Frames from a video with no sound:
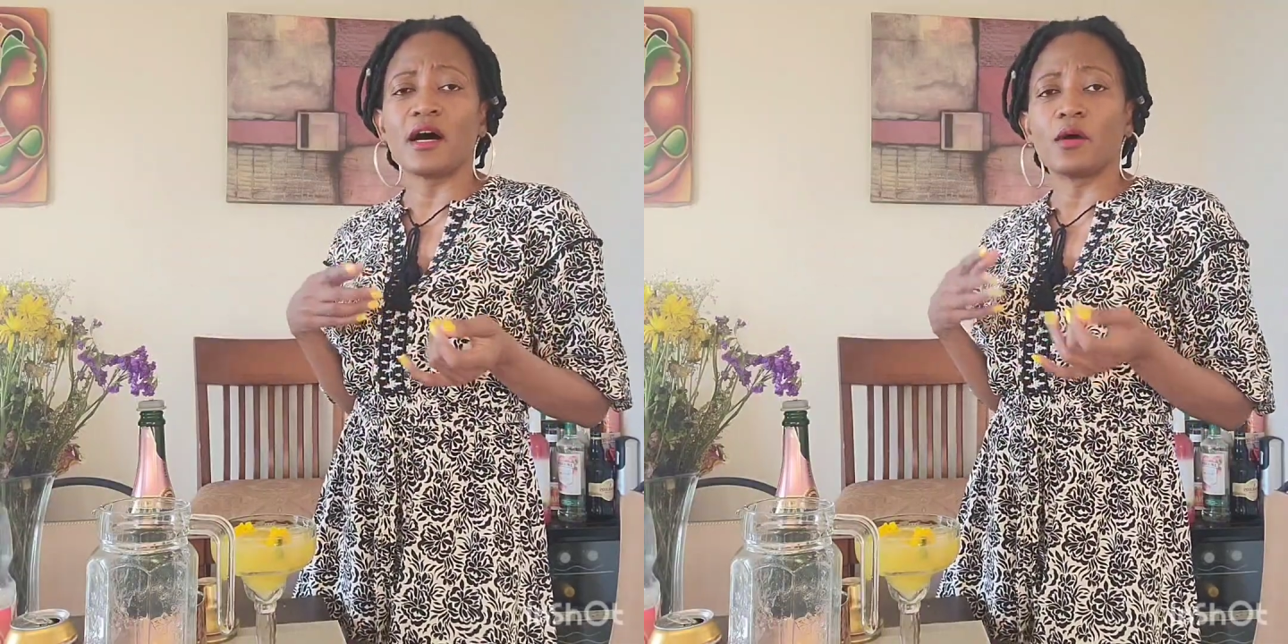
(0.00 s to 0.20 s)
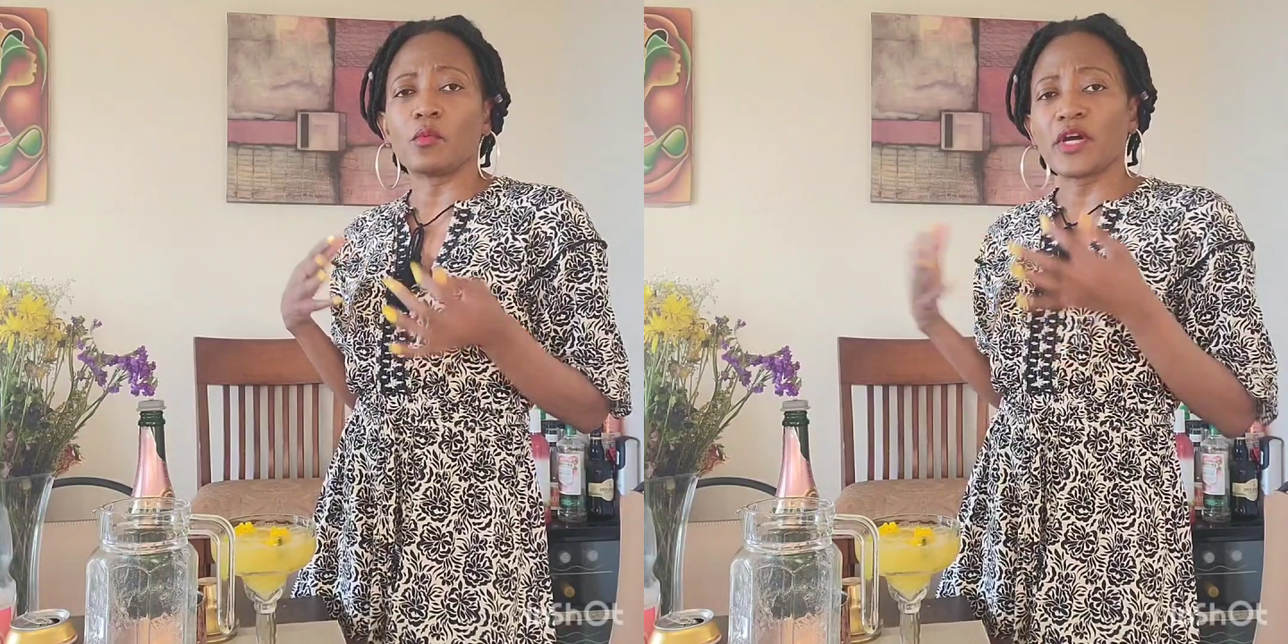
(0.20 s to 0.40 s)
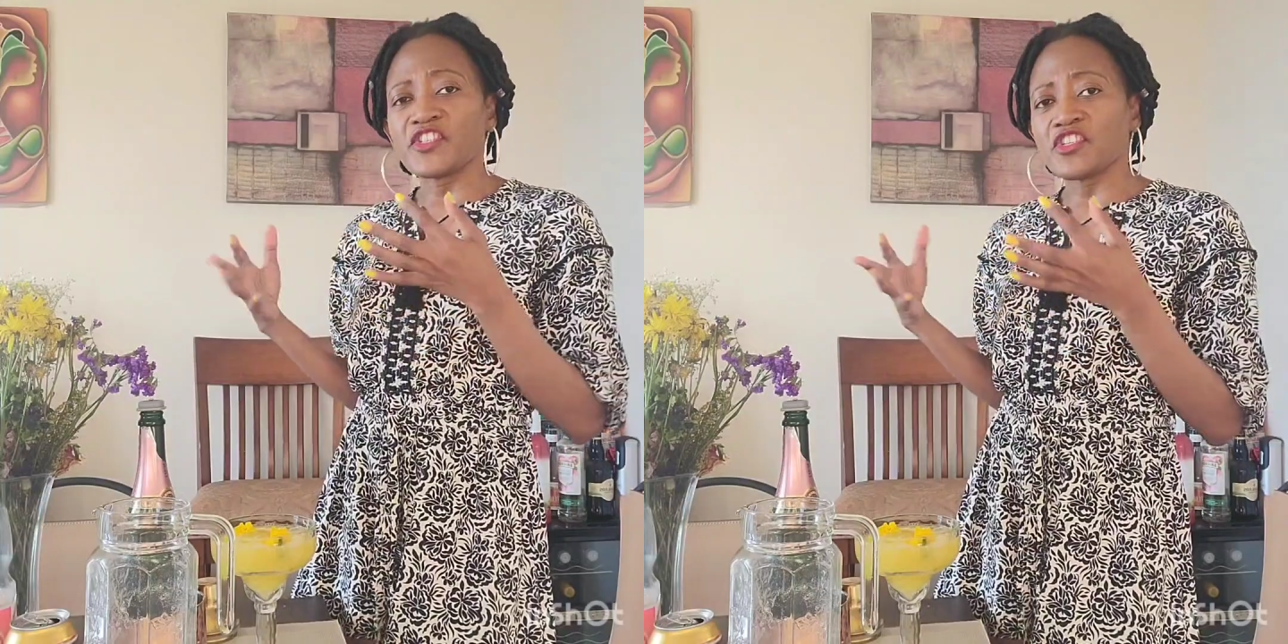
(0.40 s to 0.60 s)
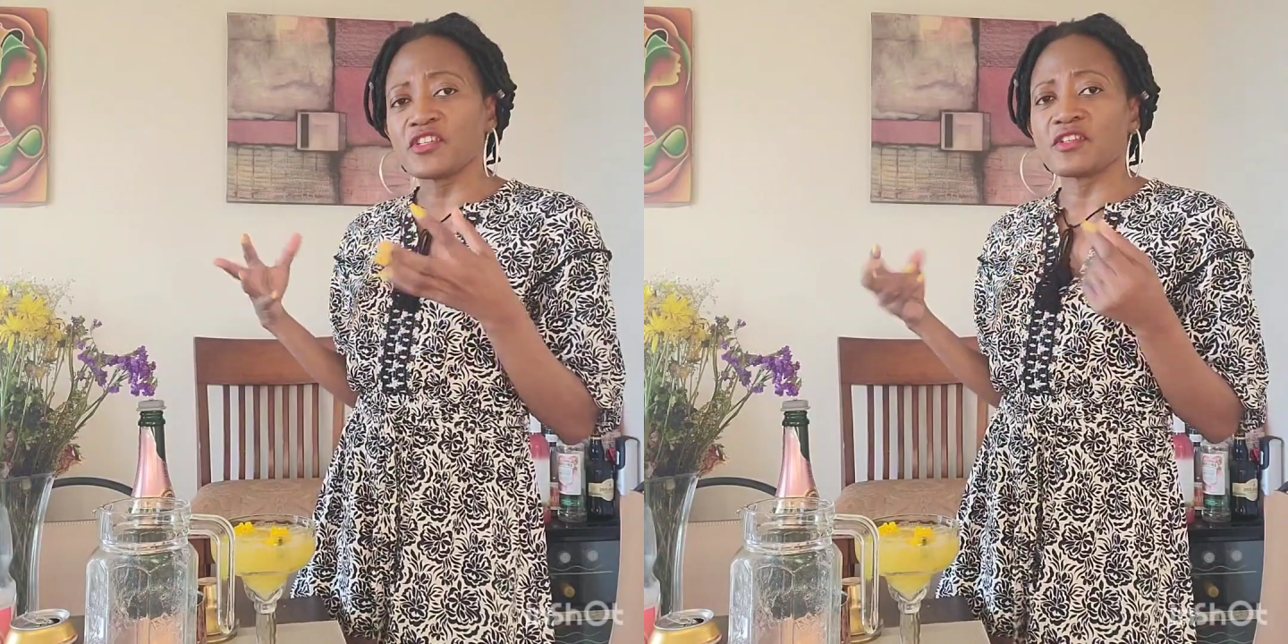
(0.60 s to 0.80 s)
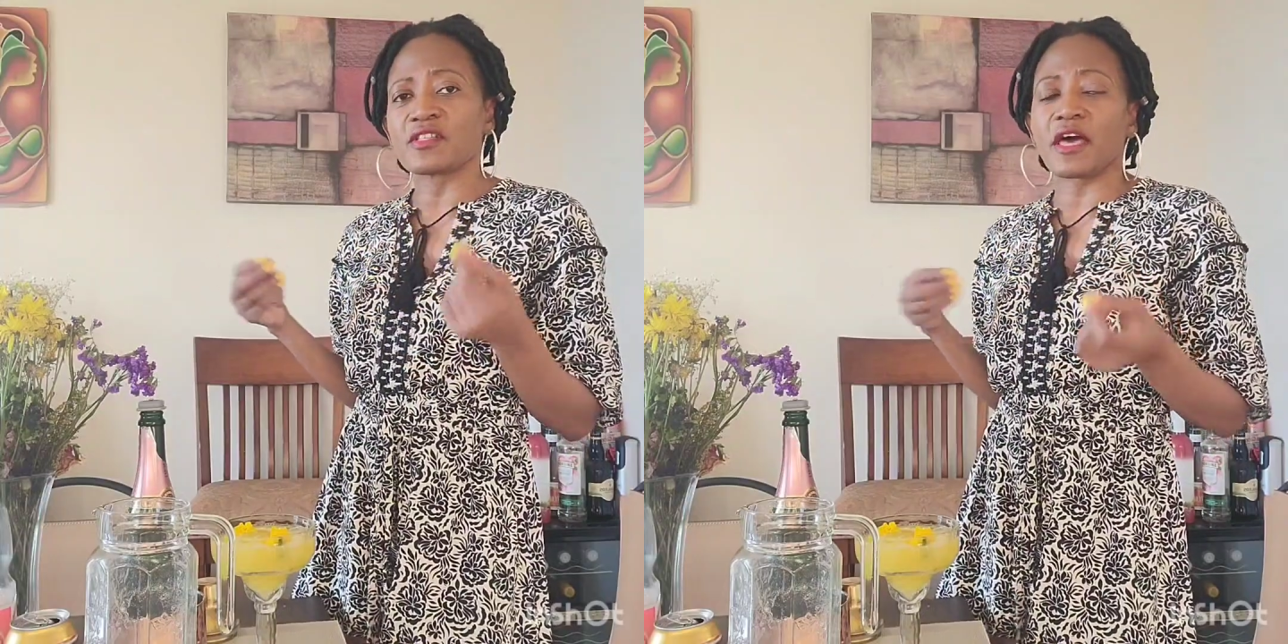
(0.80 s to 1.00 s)

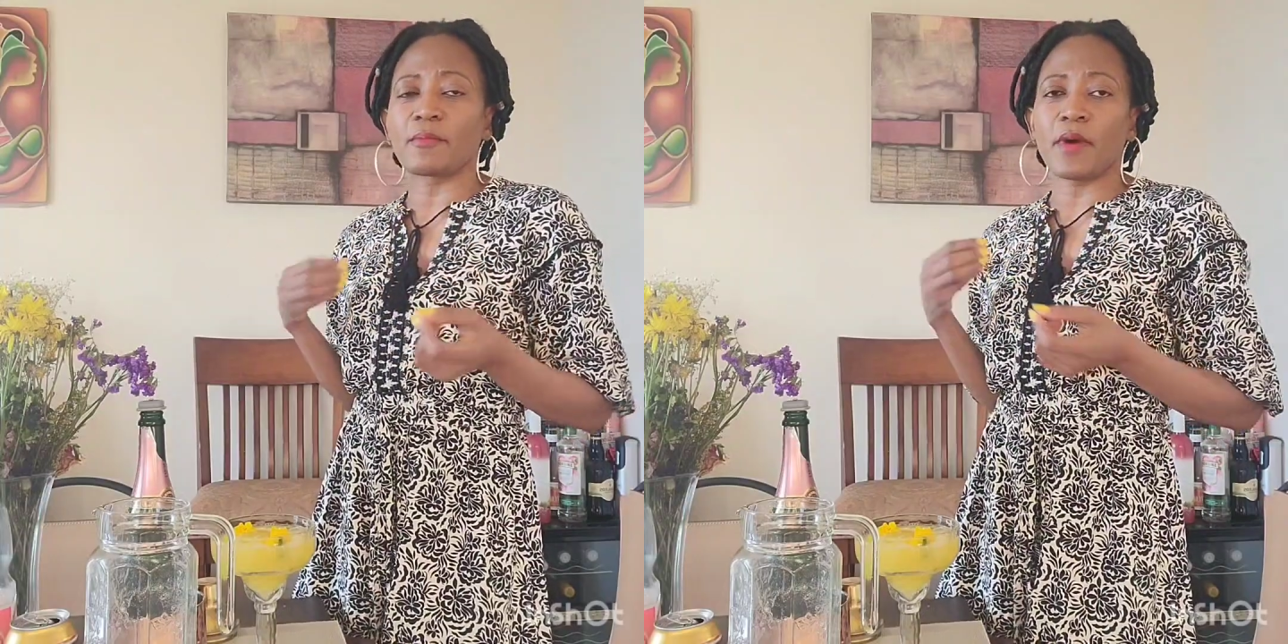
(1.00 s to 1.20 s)
wedges, like